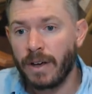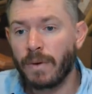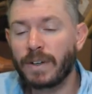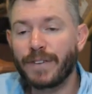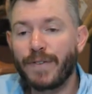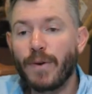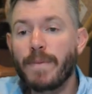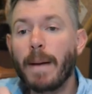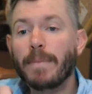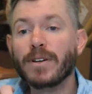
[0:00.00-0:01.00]
which if you
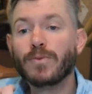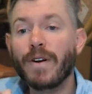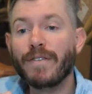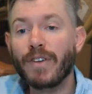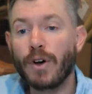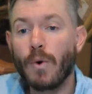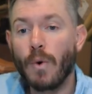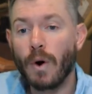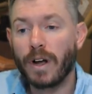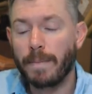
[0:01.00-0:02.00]
remember is one of the
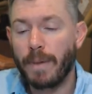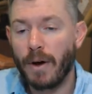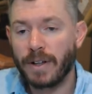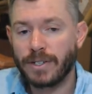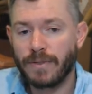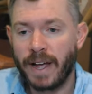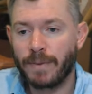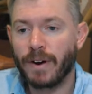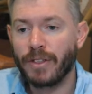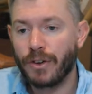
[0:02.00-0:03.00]
core components, right?
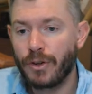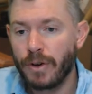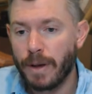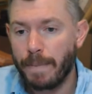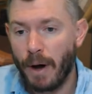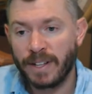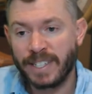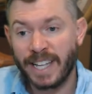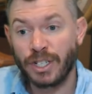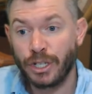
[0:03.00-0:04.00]
One of the two components
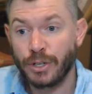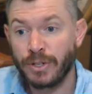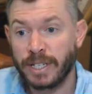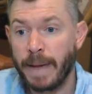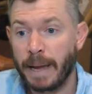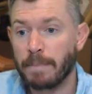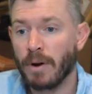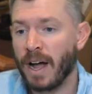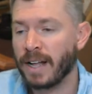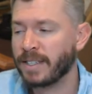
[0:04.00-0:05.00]
that's used to make
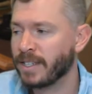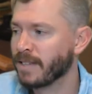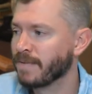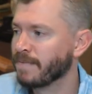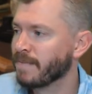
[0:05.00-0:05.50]
bronze.